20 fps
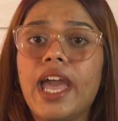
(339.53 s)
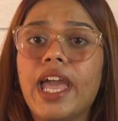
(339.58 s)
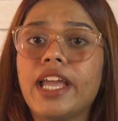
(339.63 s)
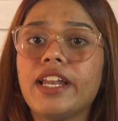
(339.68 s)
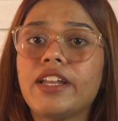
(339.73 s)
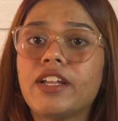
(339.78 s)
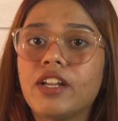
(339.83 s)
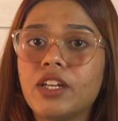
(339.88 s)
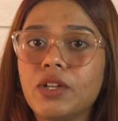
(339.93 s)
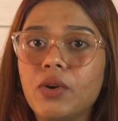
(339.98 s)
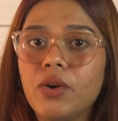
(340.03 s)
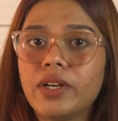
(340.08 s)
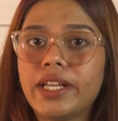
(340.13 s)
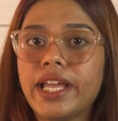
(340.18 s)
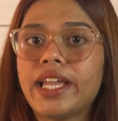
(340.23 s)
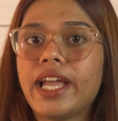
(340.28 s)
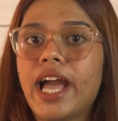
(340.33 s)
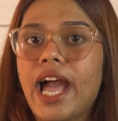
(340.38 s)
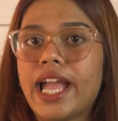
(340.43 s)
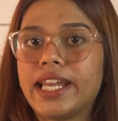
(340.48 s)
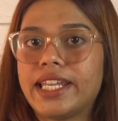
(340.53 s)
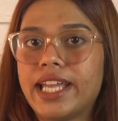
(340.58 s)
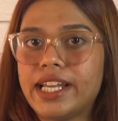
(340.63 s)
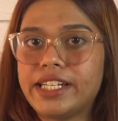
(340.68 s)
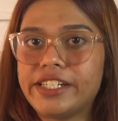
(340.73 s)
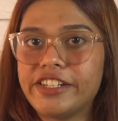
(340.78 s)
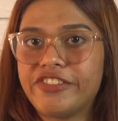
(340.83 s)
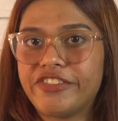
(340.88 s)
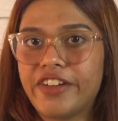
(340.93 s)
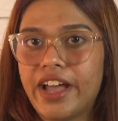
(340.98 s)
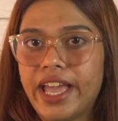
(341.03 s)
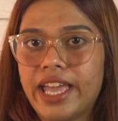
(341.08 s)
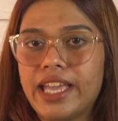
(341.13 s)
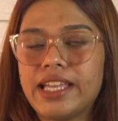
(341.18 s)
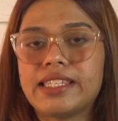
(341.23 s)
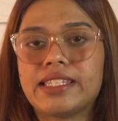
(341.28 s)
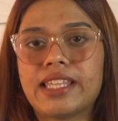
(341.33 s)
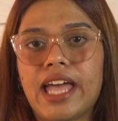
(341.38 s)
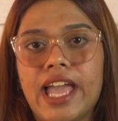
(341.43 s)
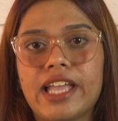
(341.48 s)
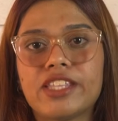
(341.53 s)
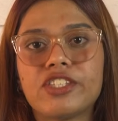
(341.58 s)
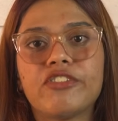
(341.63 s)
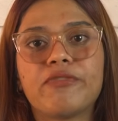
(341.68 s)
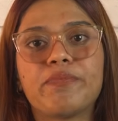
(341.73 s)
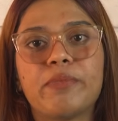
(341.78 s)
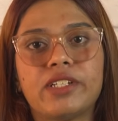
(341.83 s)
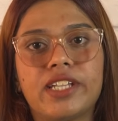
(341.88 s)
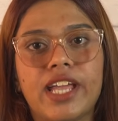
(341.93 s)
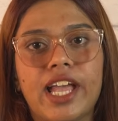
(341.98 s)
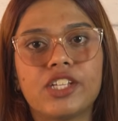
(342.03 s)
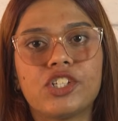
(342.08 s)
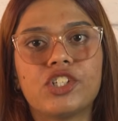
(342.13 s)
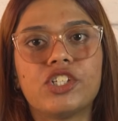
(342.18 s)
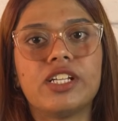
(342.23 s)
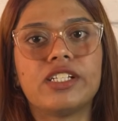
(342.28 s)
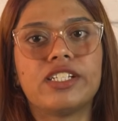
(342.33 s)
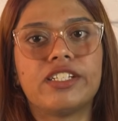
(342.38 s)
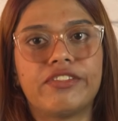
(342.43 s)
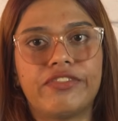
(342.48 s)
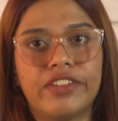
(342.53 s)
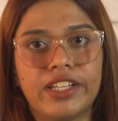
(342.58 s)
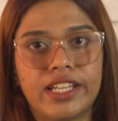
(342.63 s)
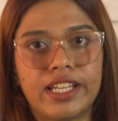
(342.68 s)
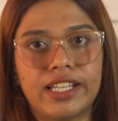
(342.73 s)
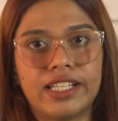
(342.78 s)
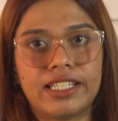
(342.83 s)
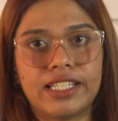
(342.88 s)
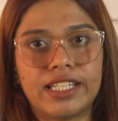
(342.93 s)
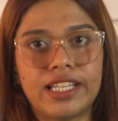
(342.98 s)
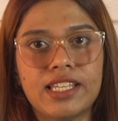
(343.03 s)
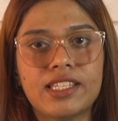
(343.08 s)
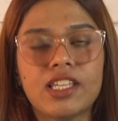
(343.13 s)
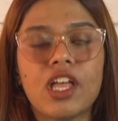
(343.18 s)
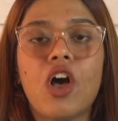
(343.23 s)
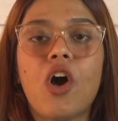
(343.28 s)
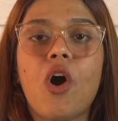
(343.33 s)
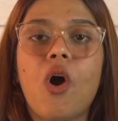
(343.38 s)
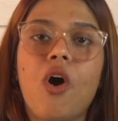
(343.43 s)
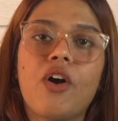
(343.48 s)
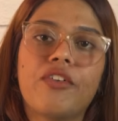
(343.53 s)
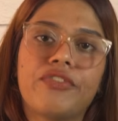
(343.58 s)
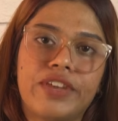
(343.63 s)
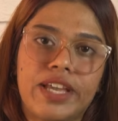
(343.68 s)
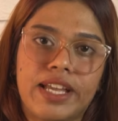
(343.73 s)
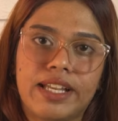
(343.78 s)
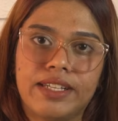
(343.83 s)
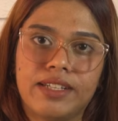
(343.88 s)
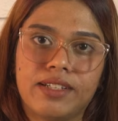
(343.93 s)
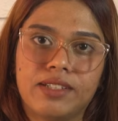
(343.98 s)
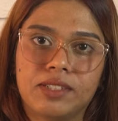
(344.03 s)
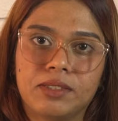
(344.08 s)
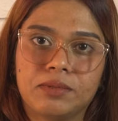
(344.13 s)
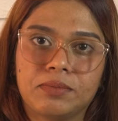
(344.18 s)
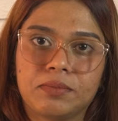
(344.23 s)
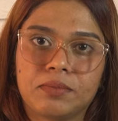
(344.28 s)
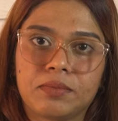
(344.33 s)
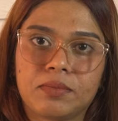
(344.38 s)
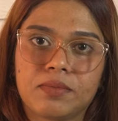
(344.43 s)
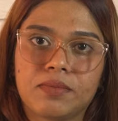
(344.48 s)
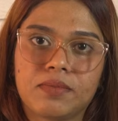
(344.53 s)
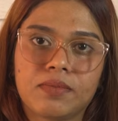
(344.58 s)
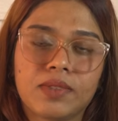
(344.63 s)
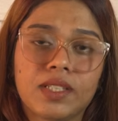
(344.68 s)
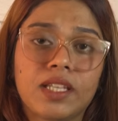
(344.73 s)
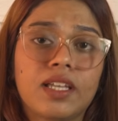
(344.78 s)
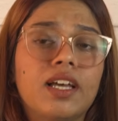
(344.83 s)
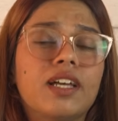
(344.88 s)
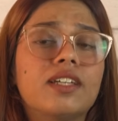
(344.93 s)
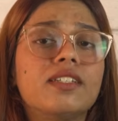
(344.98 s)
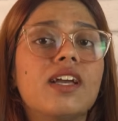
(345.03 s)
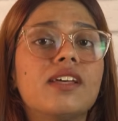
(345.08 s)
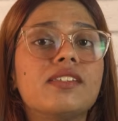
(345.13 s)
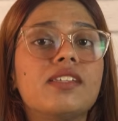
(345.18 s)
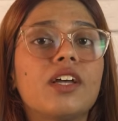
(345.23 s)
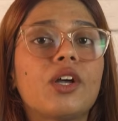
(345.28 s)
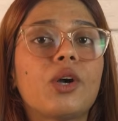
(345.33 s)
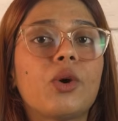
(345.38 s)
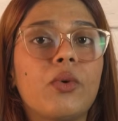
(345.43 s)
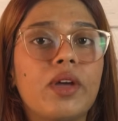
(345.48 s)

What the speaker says: including identifying signs of potential difficulties or failure. Here's a